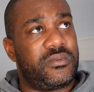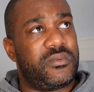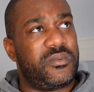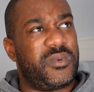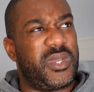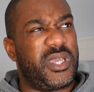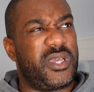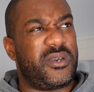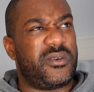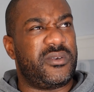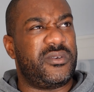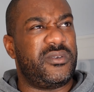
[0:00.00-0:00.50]

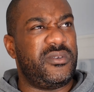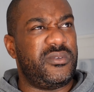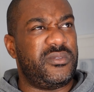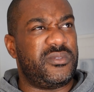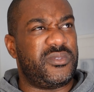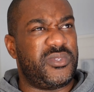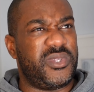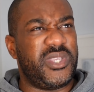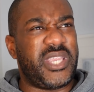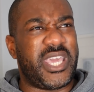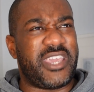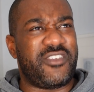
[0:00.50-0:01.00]
well, who
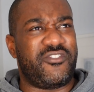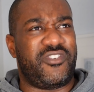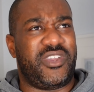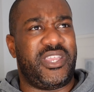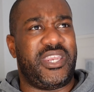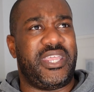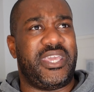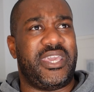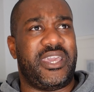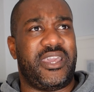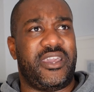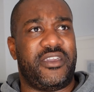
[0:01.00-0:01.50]
do they
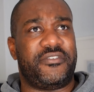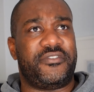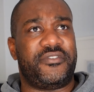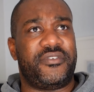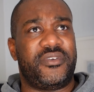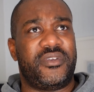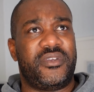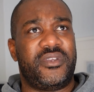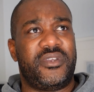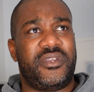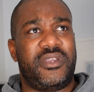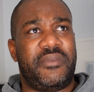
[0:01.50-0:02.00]
really have?
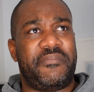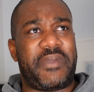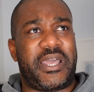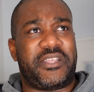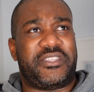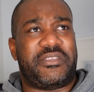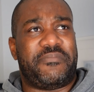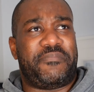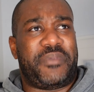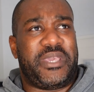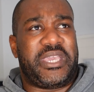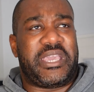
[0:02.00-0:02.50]
About
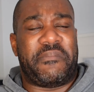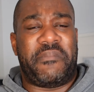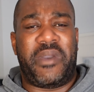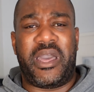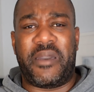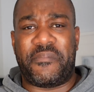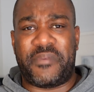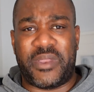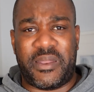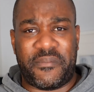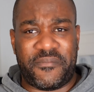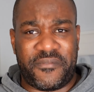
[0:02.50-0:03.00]
to big him
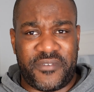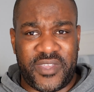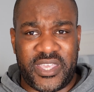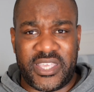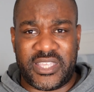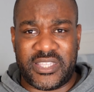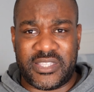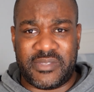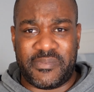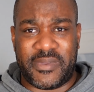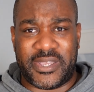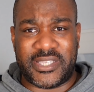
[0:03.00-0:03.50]
up, and I'm
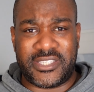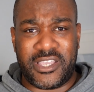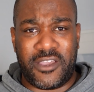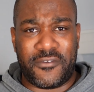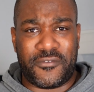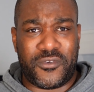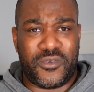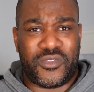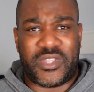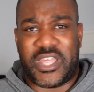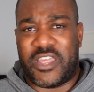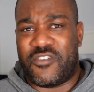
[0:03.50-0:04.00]
thinking to
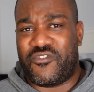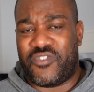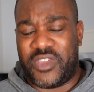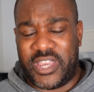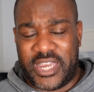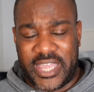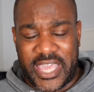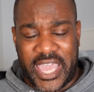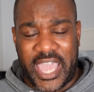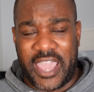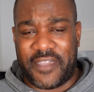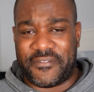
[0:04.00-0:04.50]
myself, who they
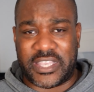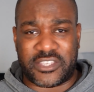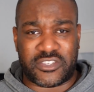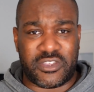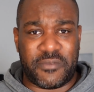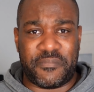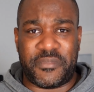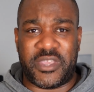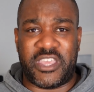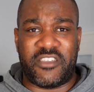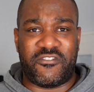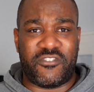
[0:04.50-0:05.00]
really have that's
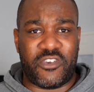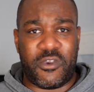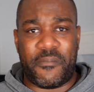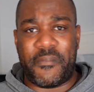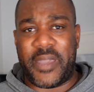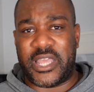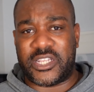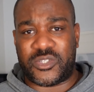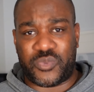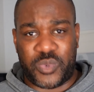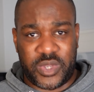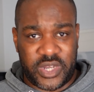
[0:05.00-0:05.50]
going to be a real
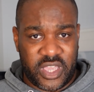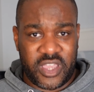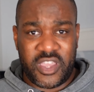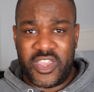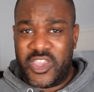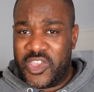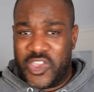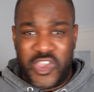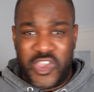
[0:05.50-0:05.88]
match winner.